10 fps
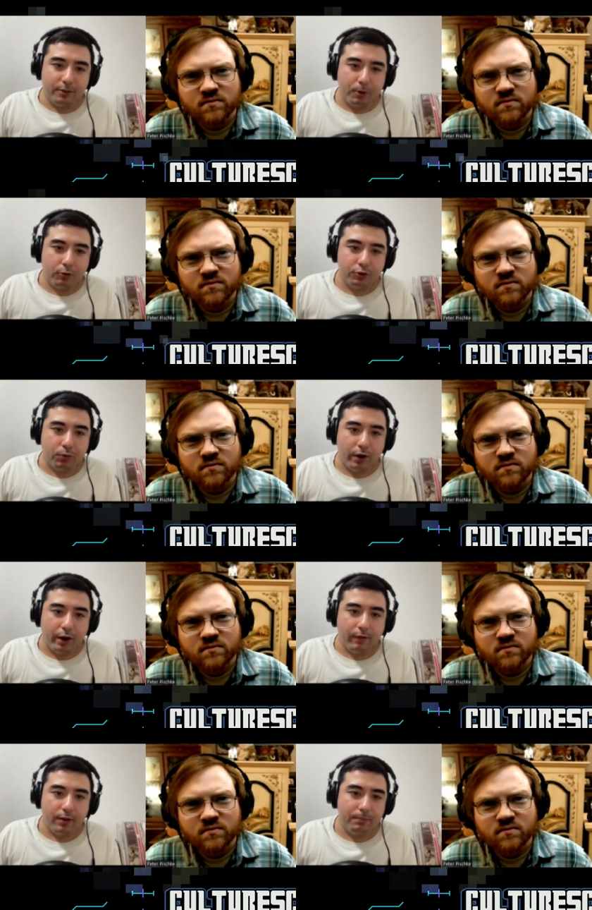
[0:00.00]
Speaker 1: in the post-war
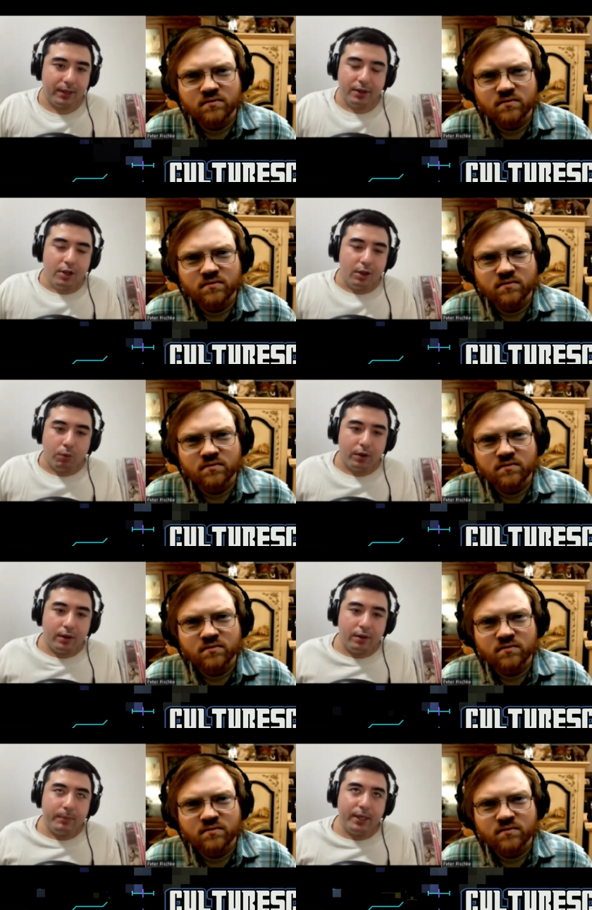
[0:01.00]
era, but we're
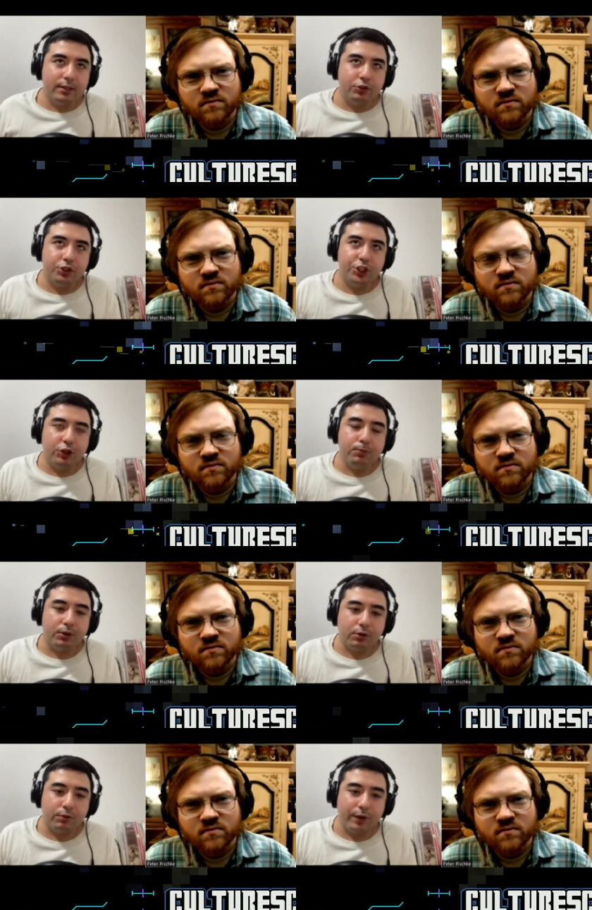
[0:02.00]
in a, because of just
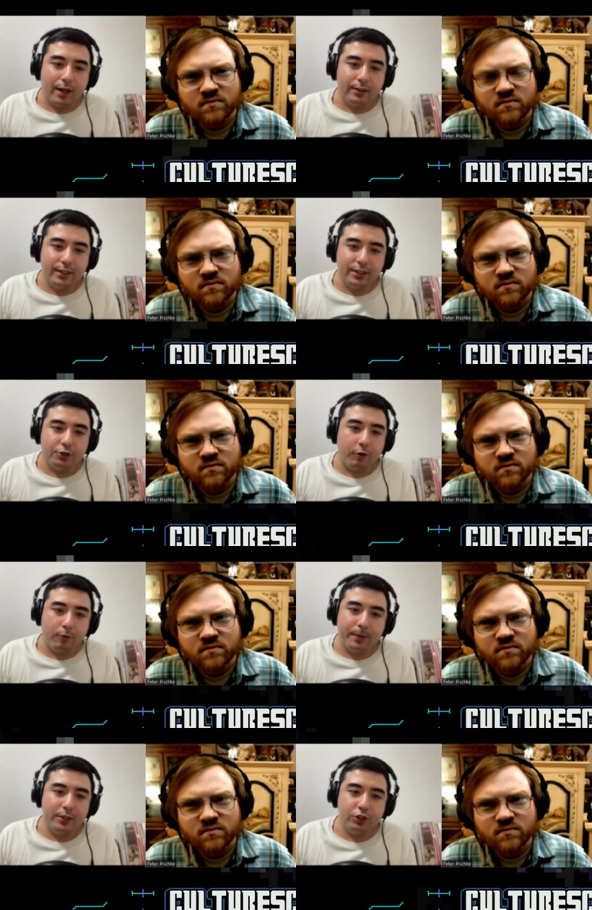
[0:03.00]
geopolitical realities,
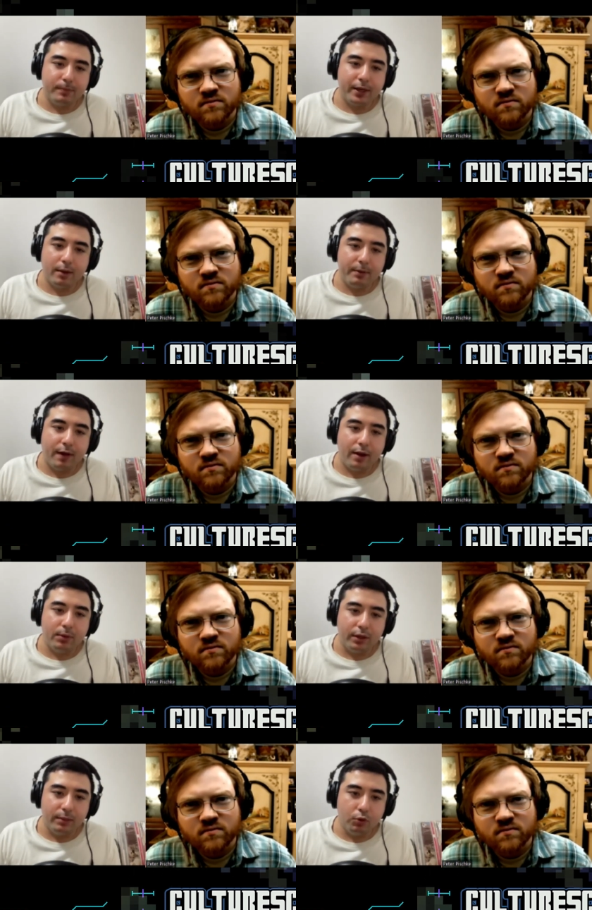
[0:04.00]
eternal peace just might not be
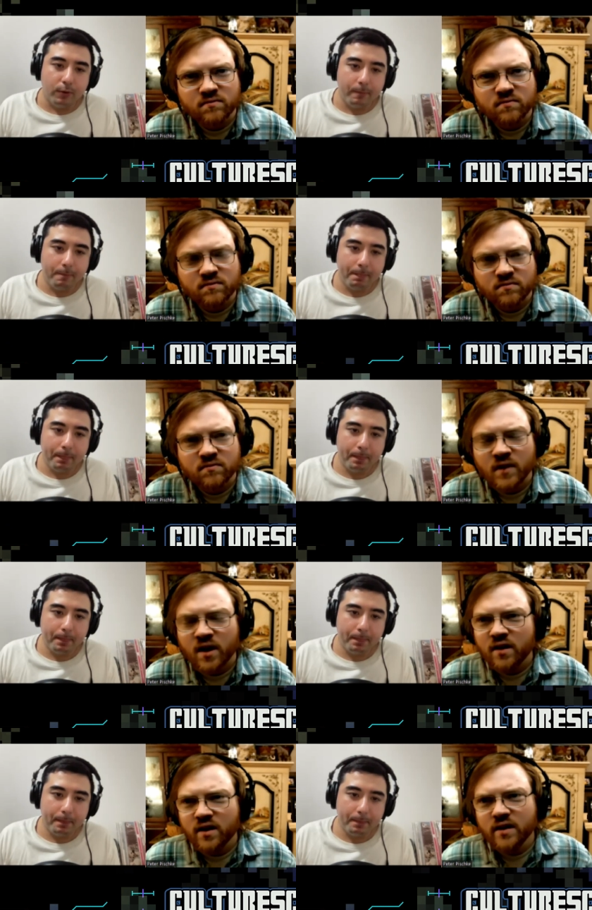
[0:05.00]
viable anymore.
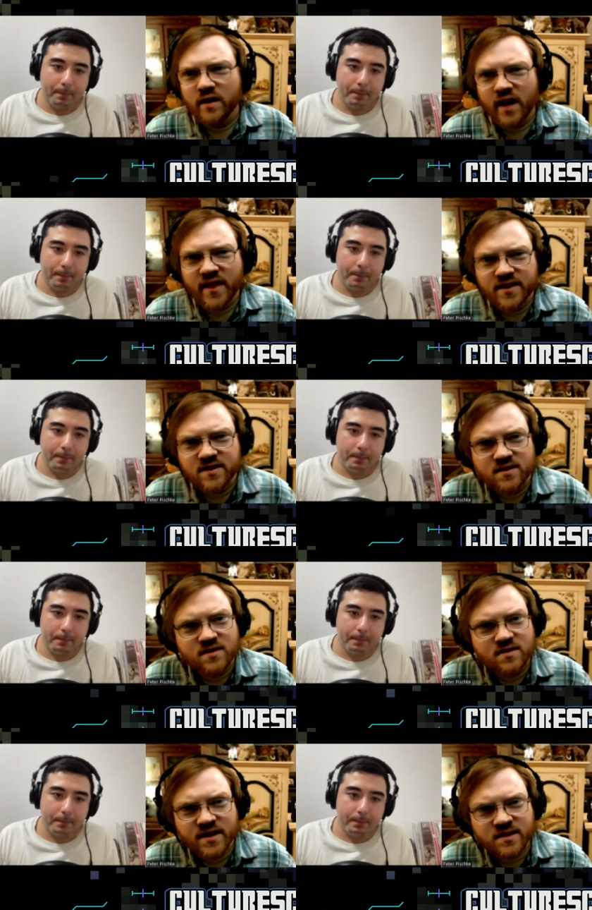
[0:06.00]
Speaker 2: Yeah,
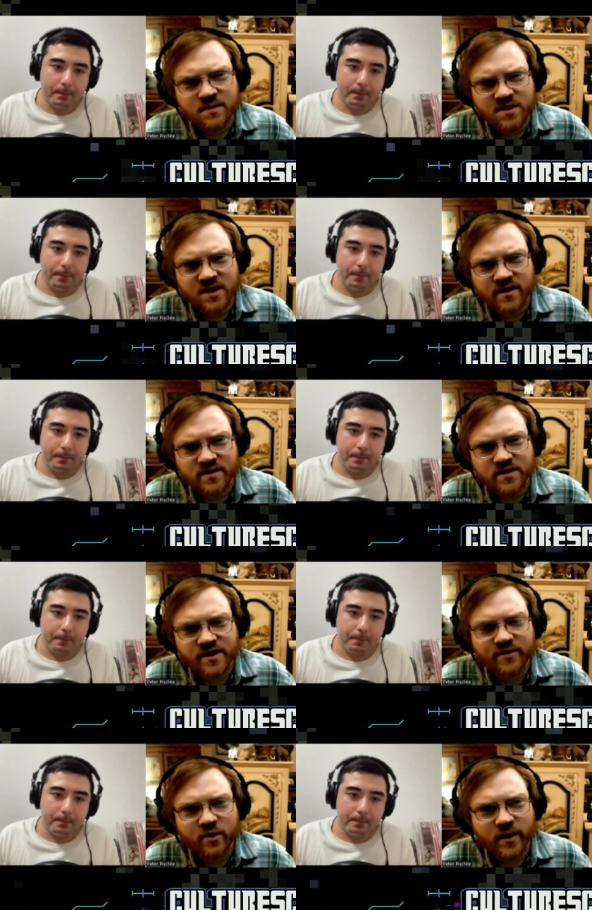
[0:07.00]
that's that's some scary
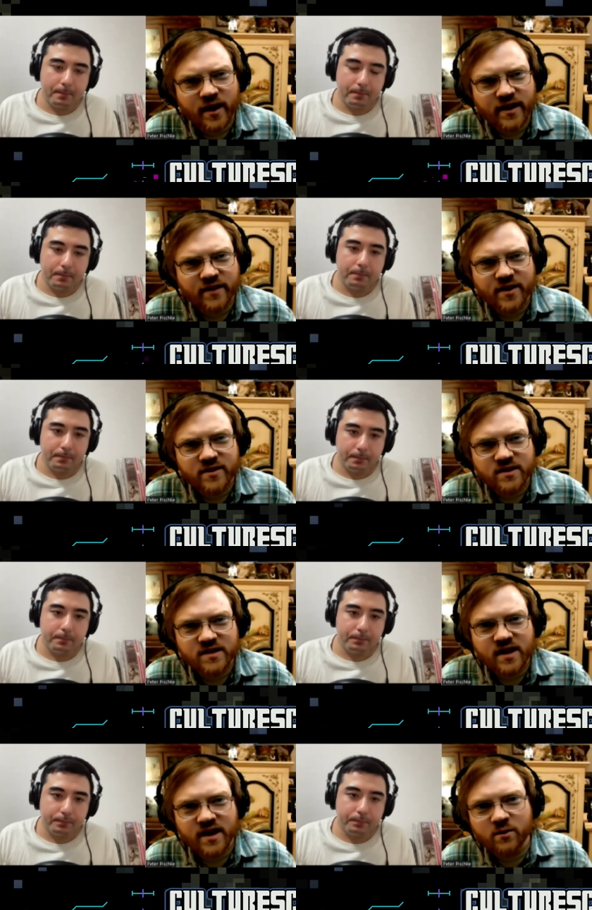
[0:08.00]
stuff going on out there. So
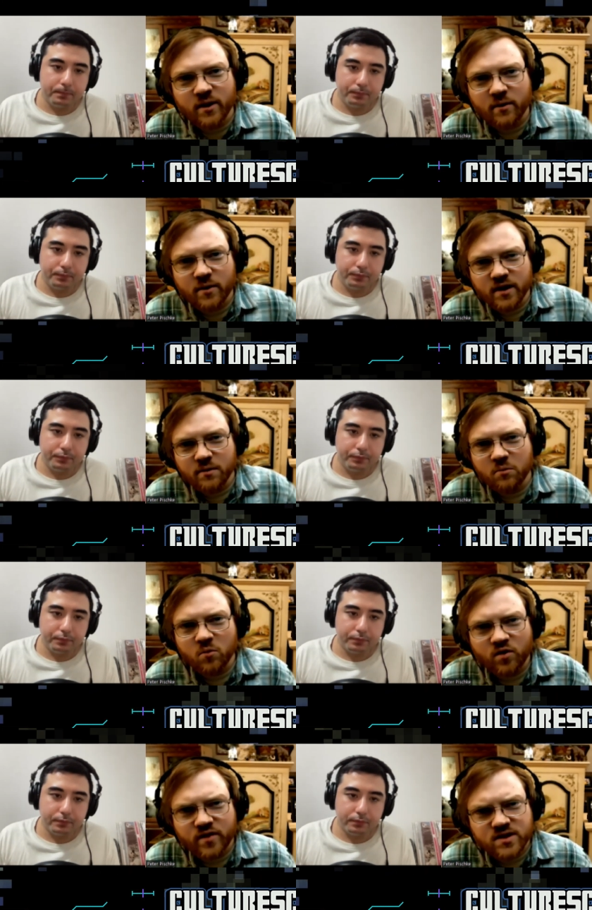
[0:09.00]
that's kind of where I want to
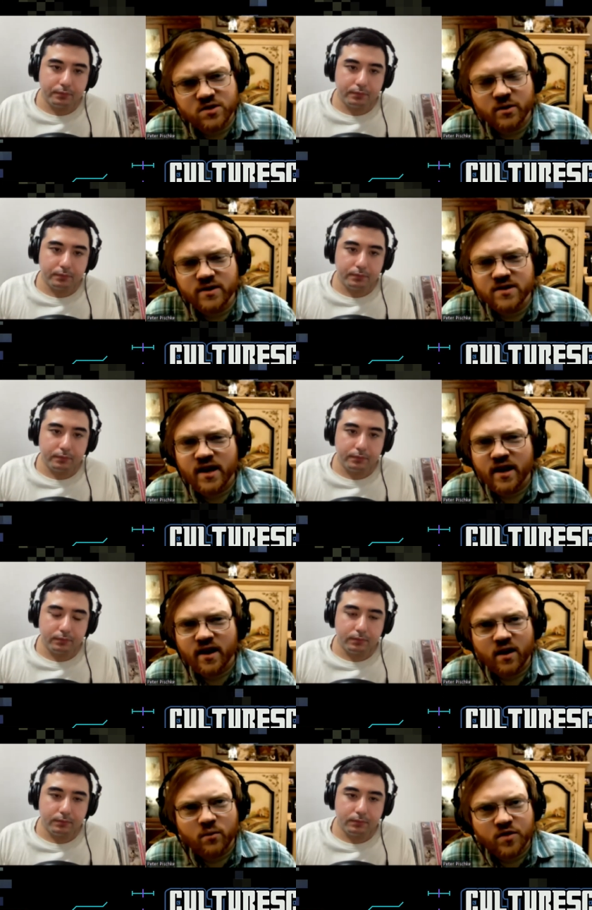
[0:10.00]
move this towards
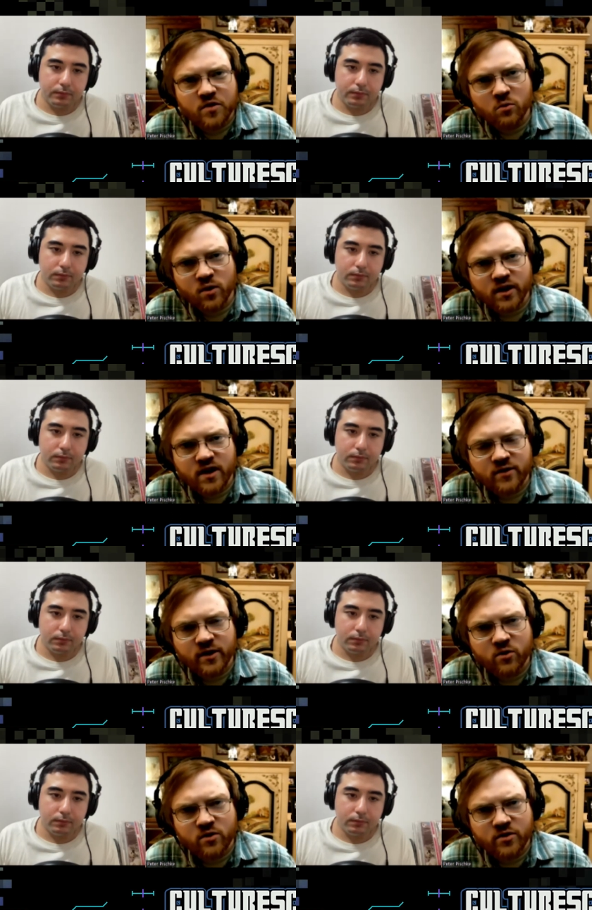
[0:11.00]
uh, with your work covering North